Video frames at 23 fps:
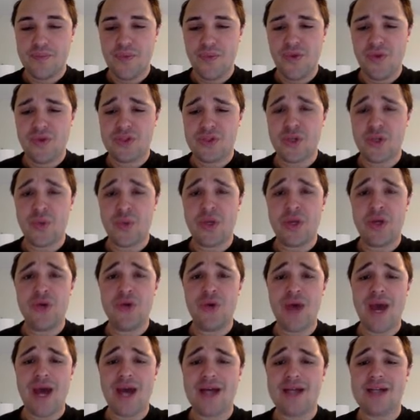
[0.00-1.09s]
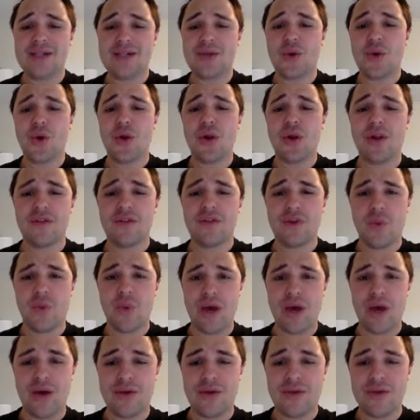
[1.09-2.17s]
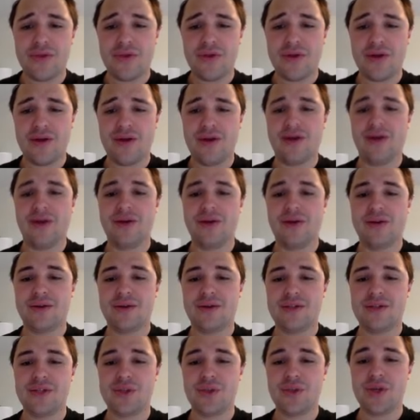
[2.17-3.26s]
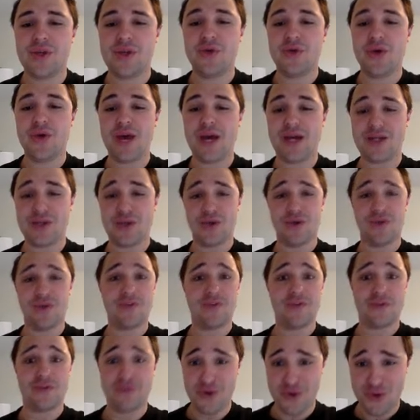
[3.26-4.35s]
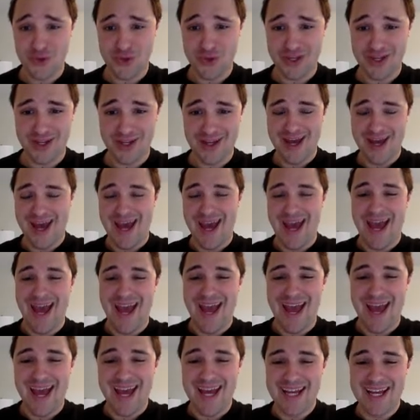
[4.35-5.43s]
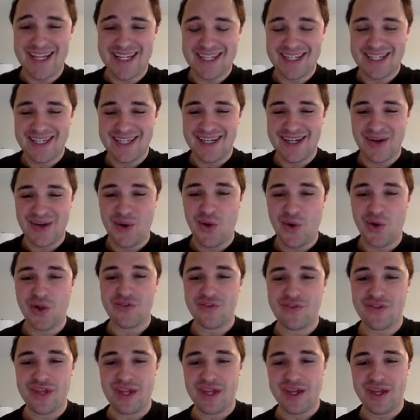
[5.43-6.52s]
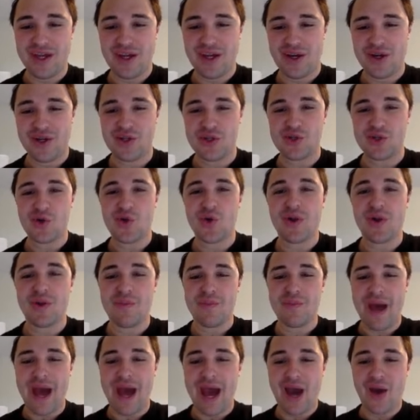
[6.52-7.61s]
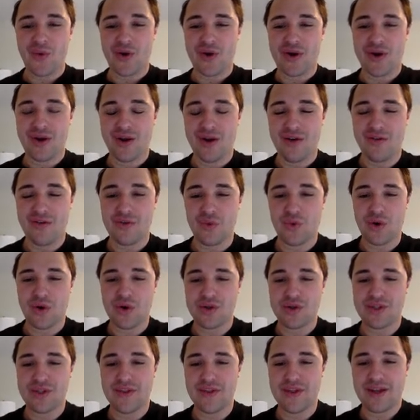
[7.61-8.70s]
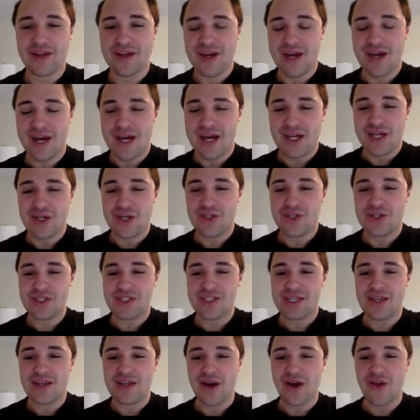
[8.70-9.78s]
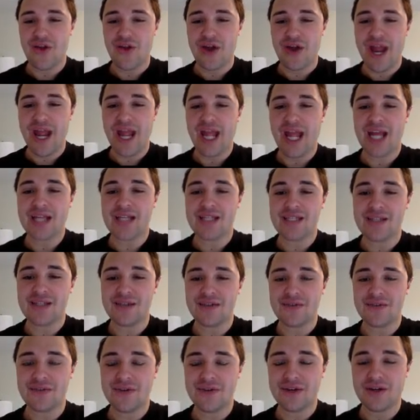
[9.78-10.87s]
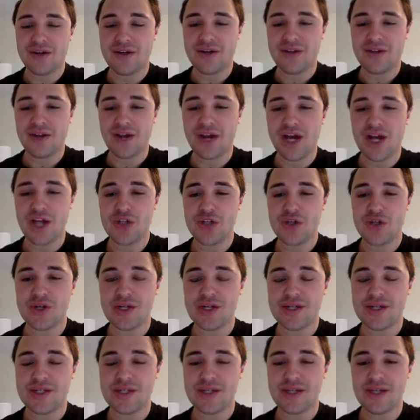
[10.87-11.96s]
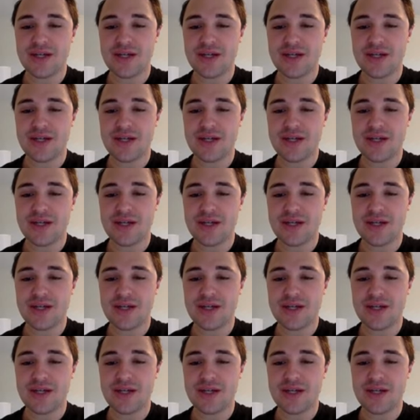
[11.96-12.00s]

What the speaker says: someone who has all of the wealth, someone who has all of the food, and all of the control and power of the world. And then you just see the other hands of the countries